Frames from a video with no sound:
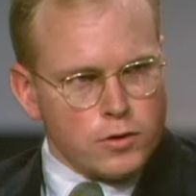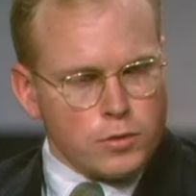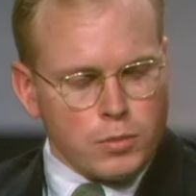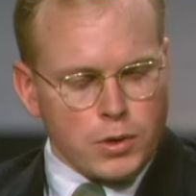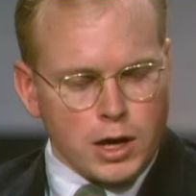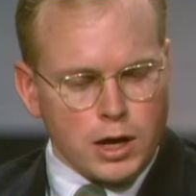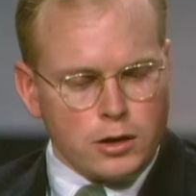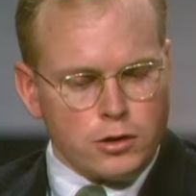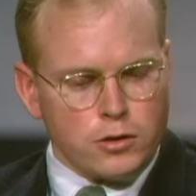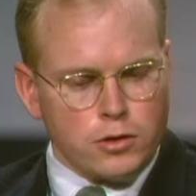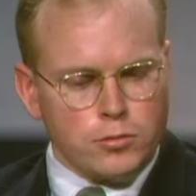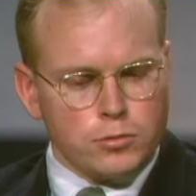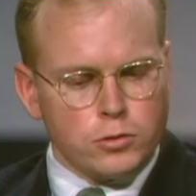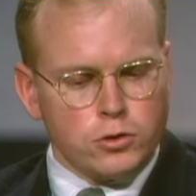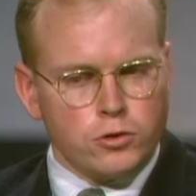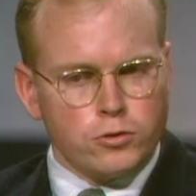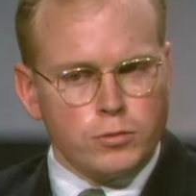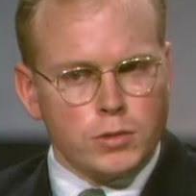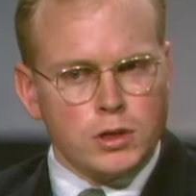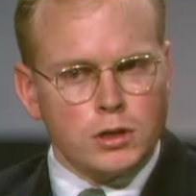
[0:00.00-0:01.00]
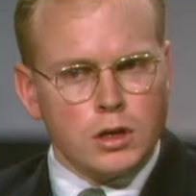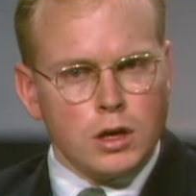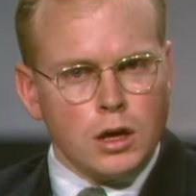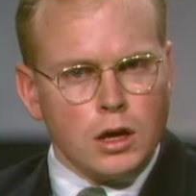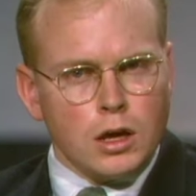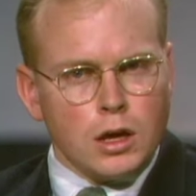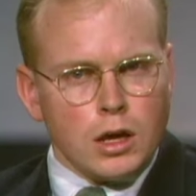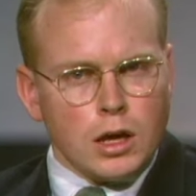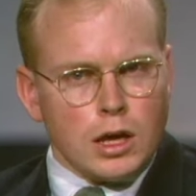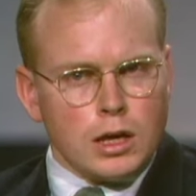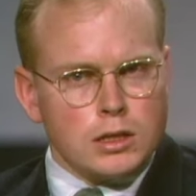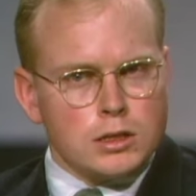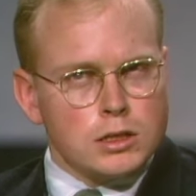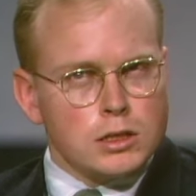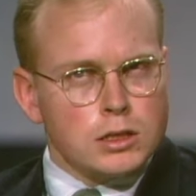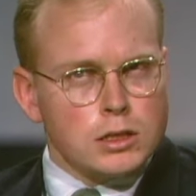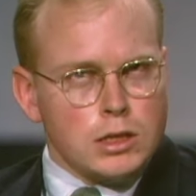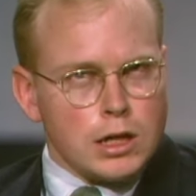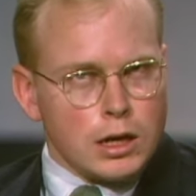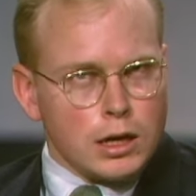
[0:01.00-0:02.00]
Panther movement. And
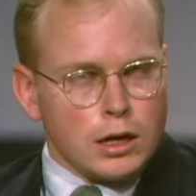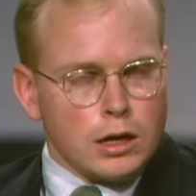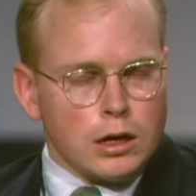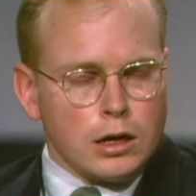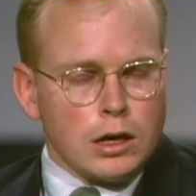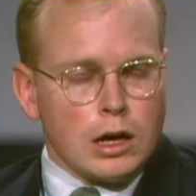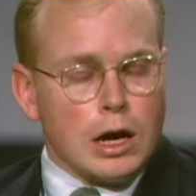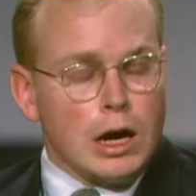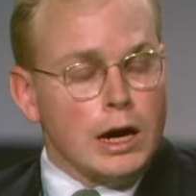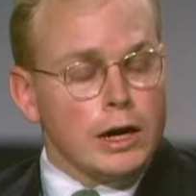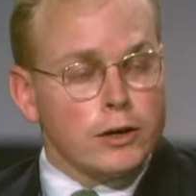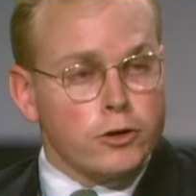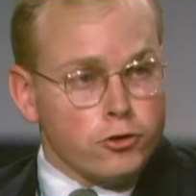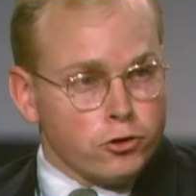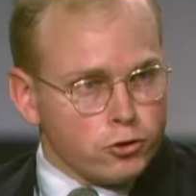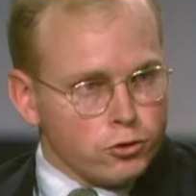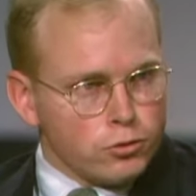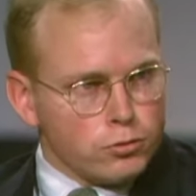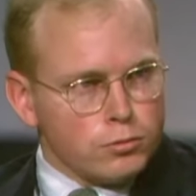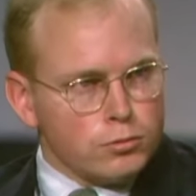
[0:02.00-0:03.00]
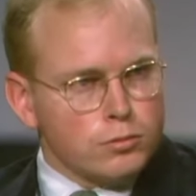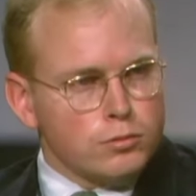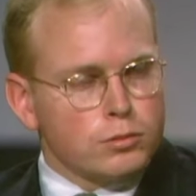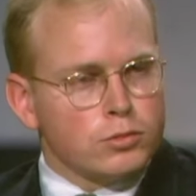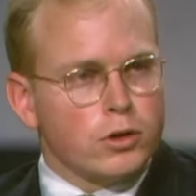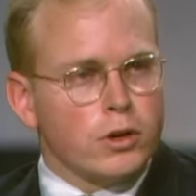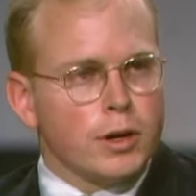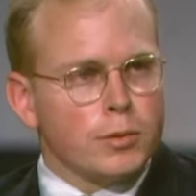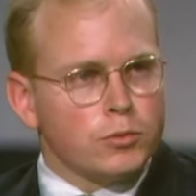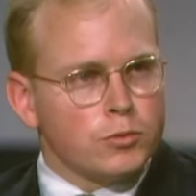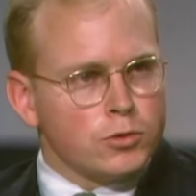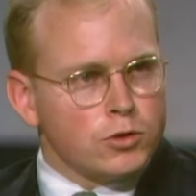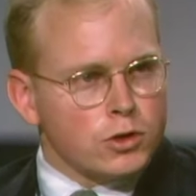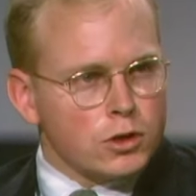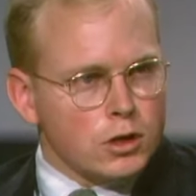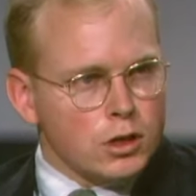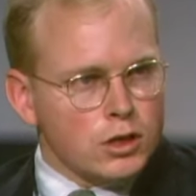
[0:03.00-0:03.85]
since I assume, perhaps Mr.